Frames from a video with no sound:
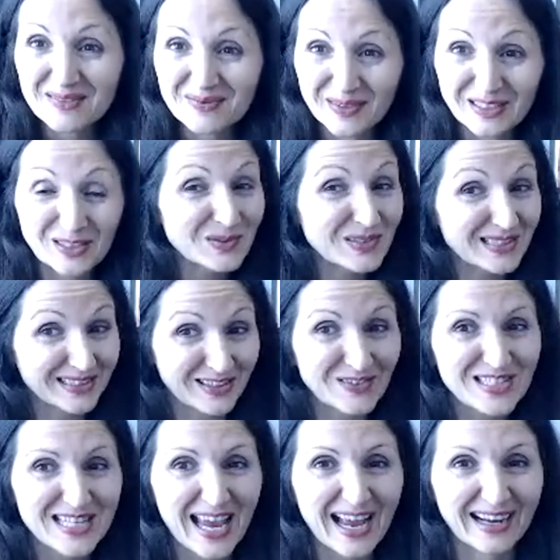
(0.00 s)
But don't
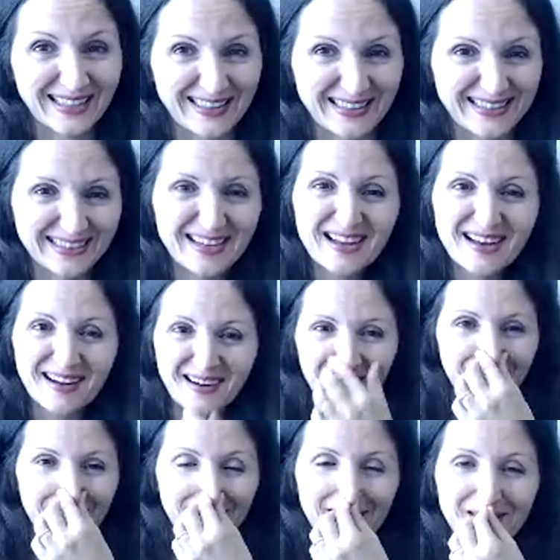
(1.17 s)
check
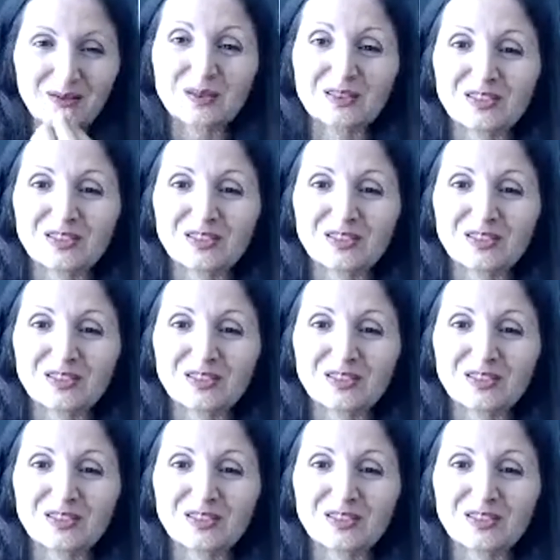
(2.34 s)
on the Google.